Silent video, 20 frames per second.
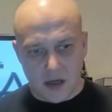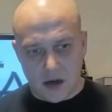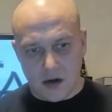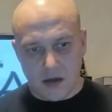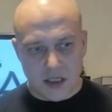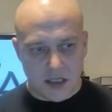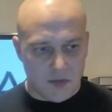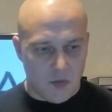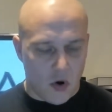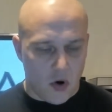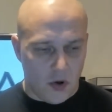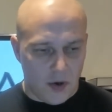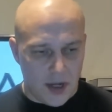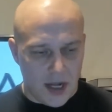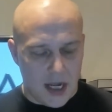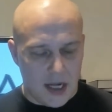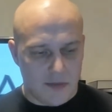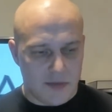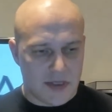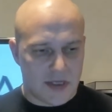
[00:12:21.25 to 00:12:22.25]
and small
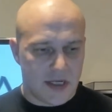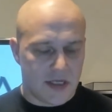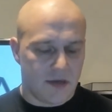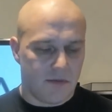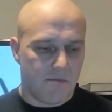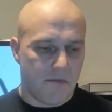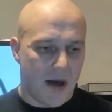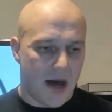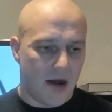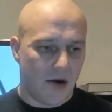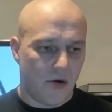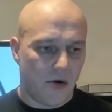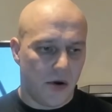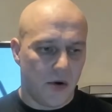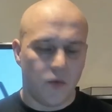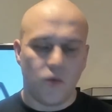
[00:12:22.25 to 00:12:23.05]
names, doesn't matter.